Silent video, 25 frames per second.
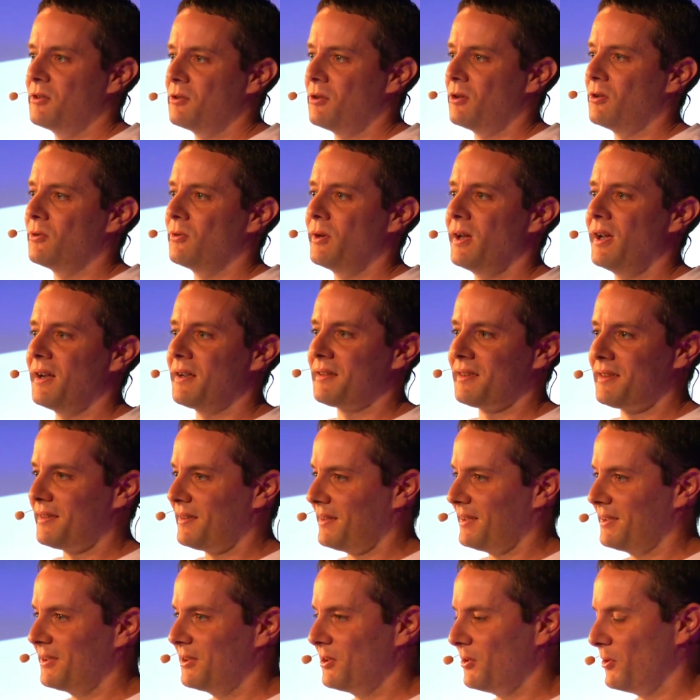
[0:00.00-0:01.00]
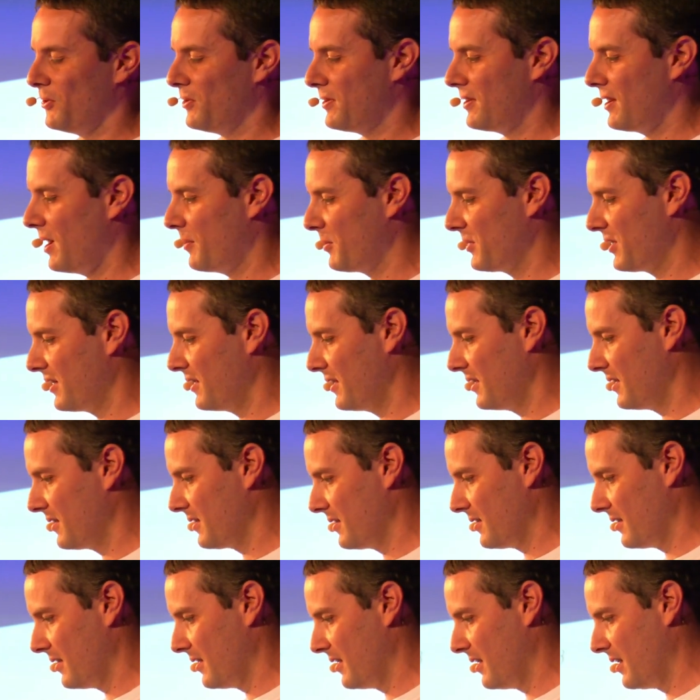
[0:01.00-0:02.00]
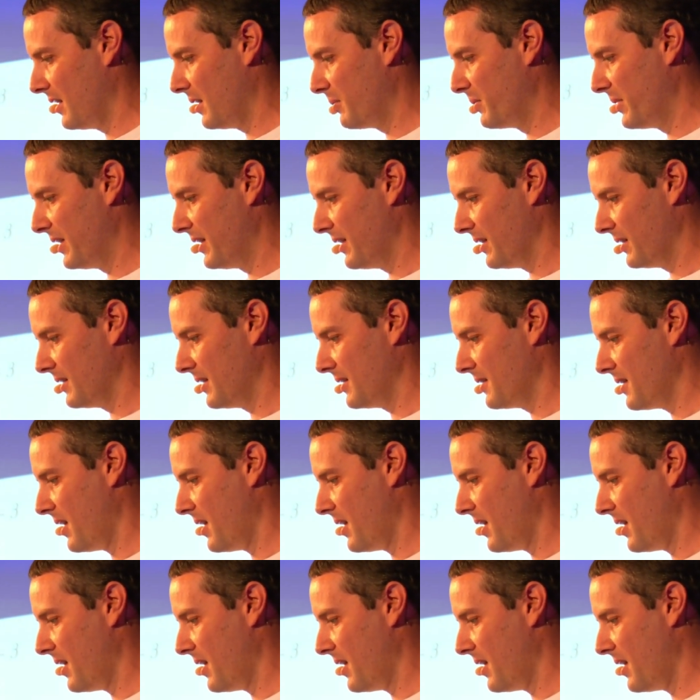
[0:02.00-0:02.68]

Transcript: X3 or something bigger than